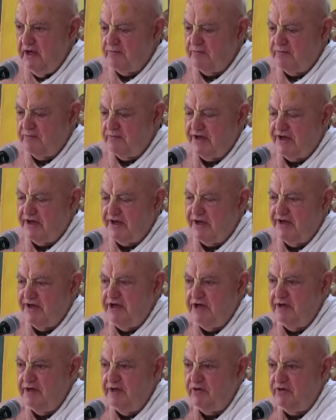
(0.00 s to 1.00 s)
He goes back
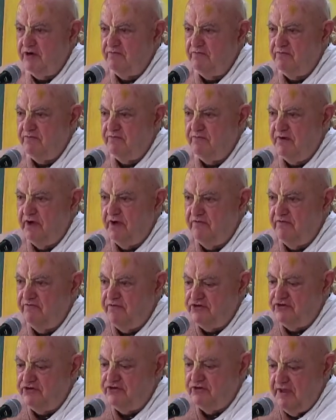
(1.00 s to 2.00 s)
in the in-breath of
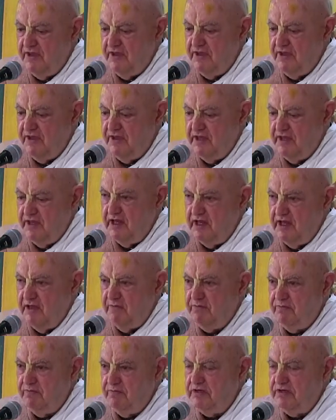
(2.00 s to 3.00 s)
Mahavishnu.
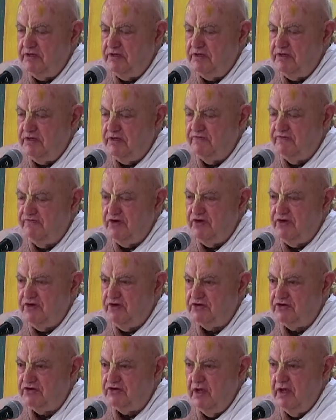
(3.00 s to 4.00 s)
That means millions
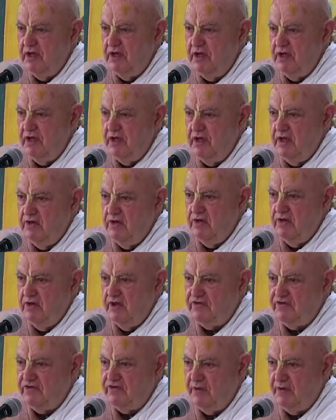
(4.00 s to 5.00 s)
of years
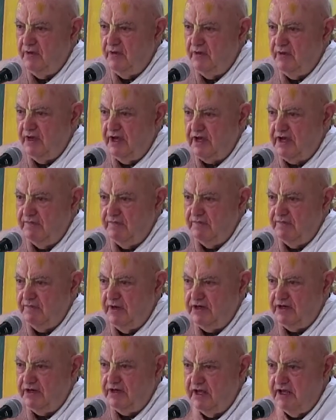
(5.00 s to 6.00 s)
you'll have to go back and
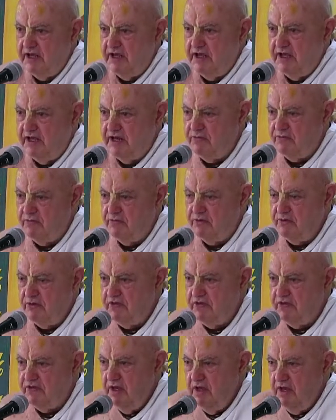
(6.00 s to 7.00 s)
maybe take an animal
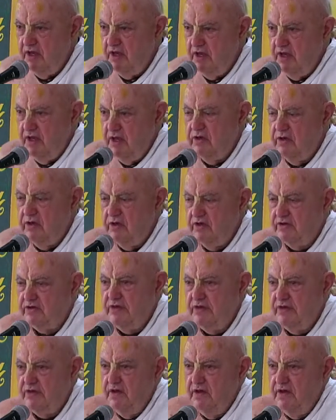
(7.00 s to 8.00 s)
birth and
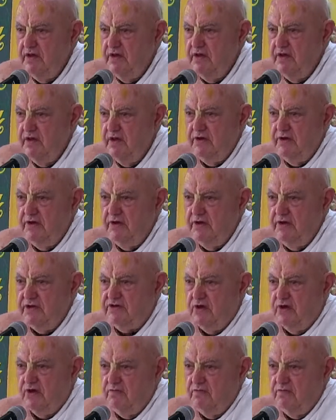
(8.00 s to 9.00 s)
ultimately
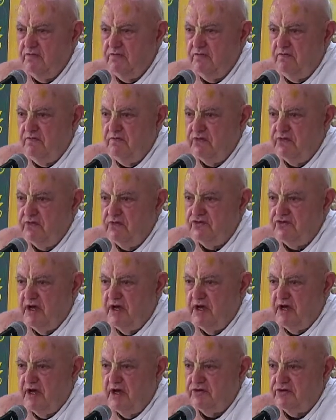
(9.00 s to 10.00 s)
miss the whole
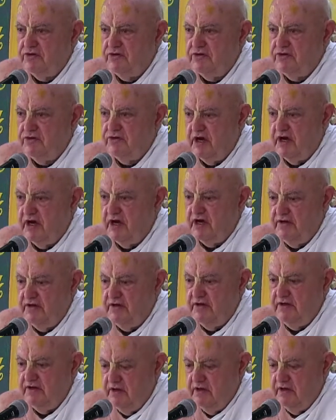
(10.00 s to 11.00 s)
Krishna conscious
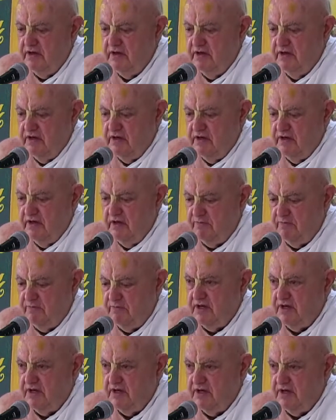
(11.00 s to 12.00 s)
society
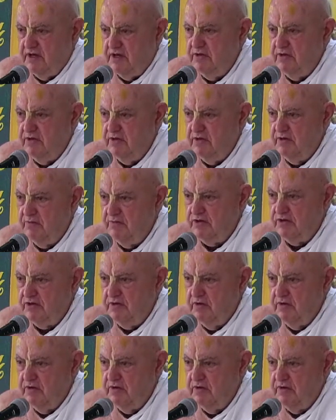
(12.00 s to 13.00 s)
imprint on
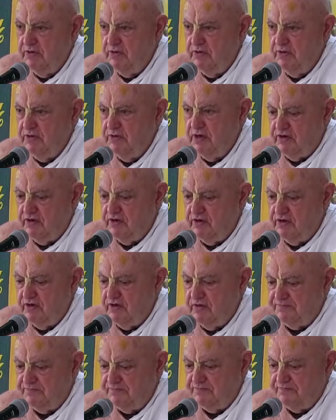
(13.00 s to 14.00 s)
human
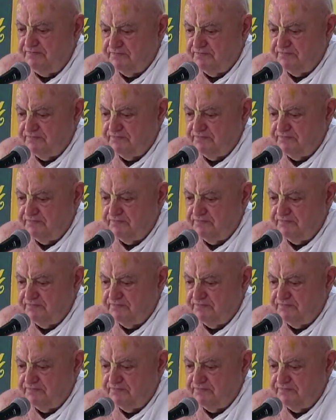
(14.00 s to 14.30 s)
behavior.